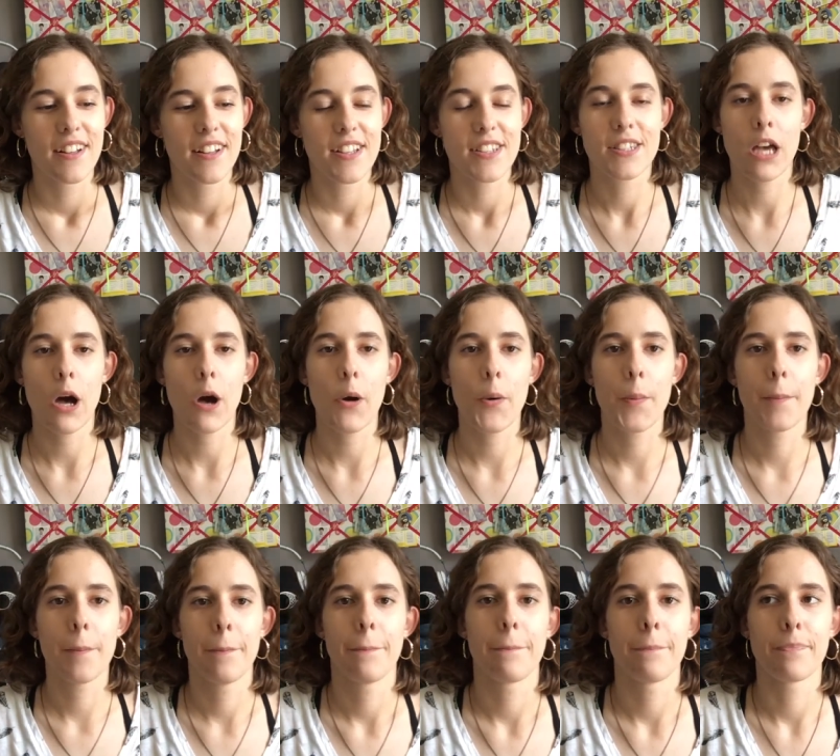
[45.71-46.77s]
So
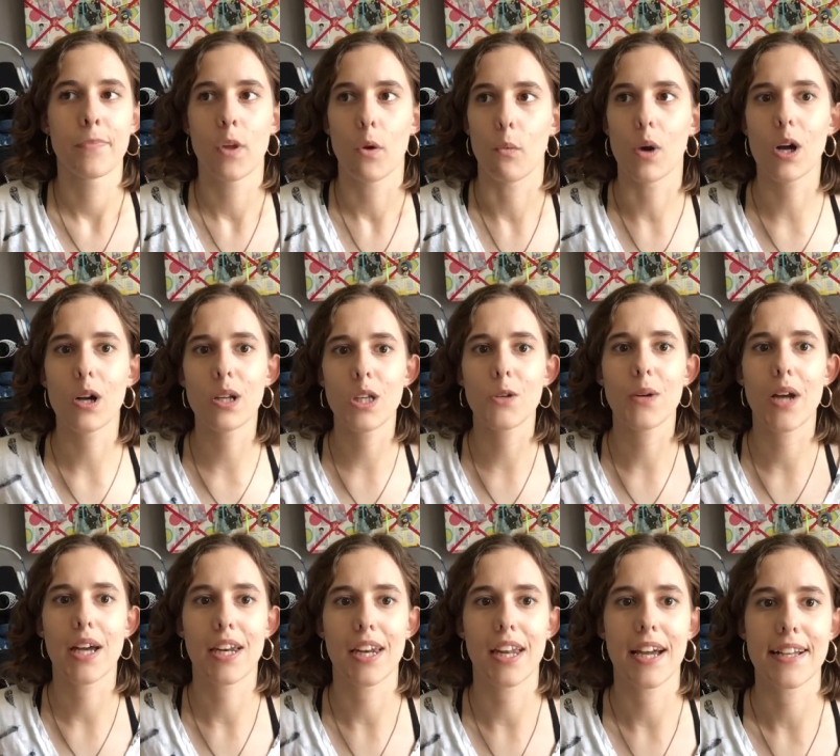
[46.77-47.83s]
where do you
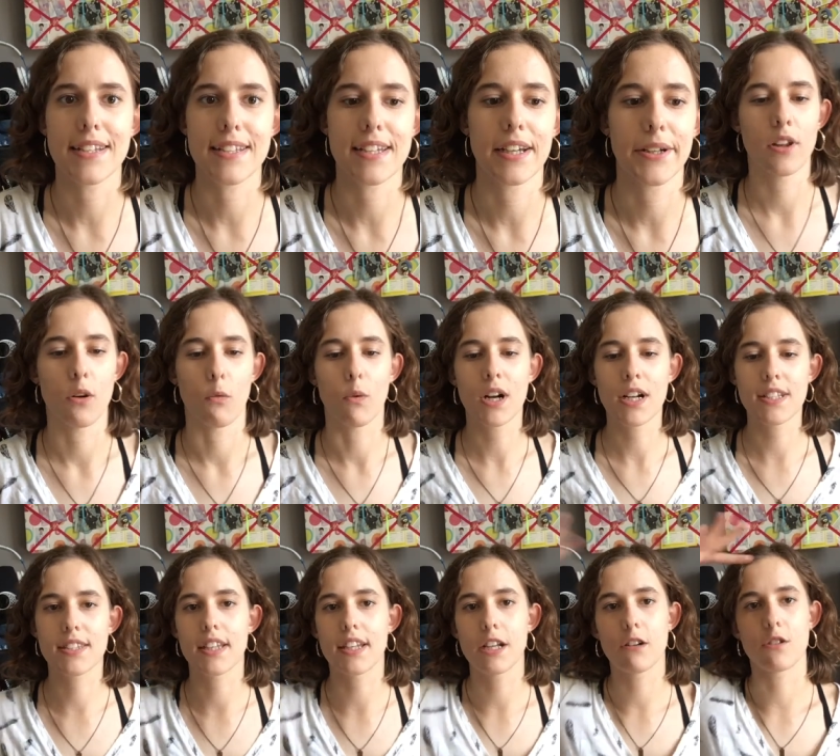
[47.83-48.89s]
get an idea? Where's
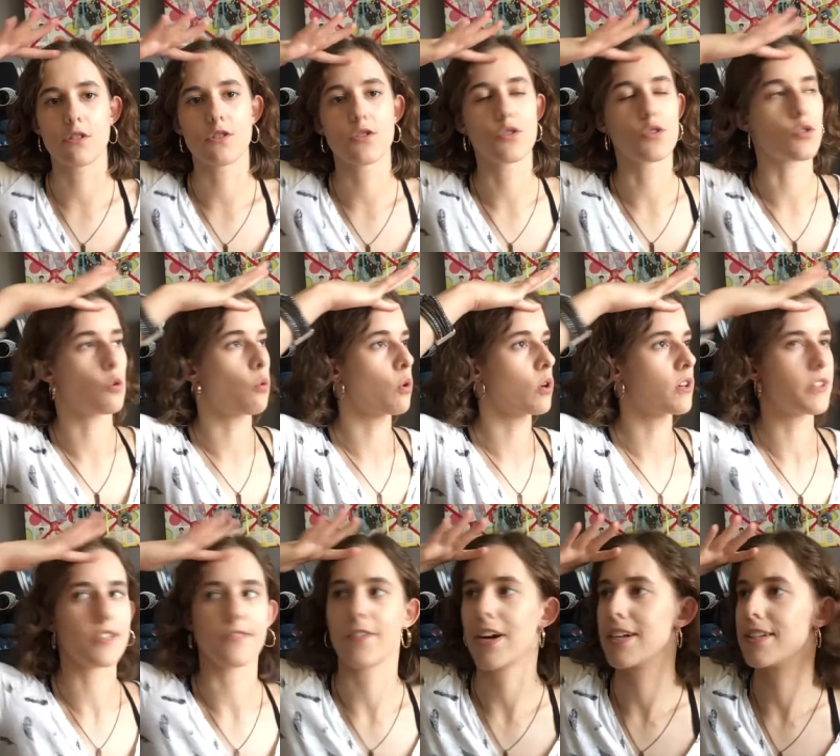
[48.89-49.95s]
the nearest store to
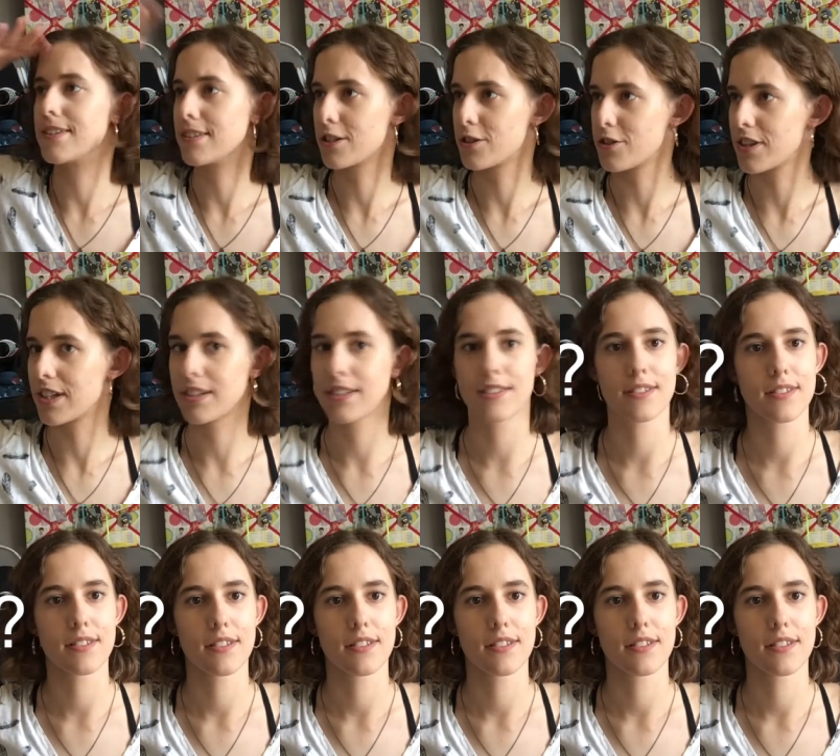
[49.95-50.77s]
find such things?